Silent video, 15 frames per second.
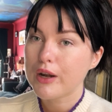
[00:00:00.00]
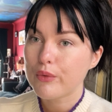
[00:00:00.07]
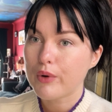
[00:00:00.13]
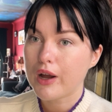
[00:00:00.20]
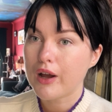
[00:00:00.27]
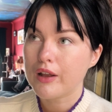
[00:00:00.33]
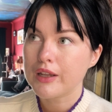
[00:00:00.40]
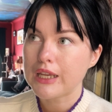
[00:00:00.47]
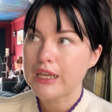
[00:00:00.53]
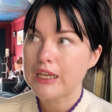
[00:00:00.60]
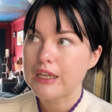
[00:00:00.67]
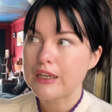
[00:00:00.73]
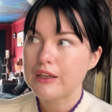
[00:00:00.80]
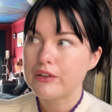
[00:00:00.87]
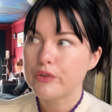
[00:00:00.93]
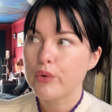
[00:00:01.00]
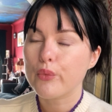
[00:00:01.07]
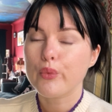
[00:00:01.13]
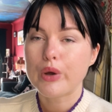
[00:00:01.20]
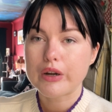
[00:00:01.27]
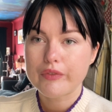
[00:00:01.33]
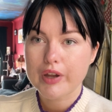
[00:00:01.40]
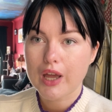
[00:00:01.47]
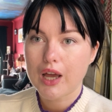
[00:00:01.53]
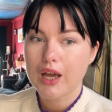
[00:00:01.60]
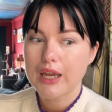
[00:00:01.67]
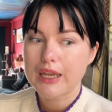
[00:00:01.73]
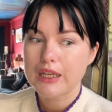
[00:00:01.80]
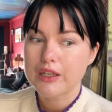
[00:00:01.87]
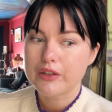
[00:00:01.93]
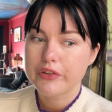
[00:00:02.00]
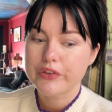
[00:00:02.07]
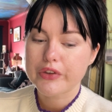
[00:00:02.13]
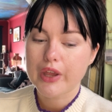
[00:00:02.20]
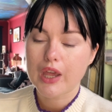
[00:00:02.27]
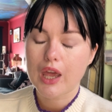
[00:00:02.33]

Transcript: a while is one-of-a-kind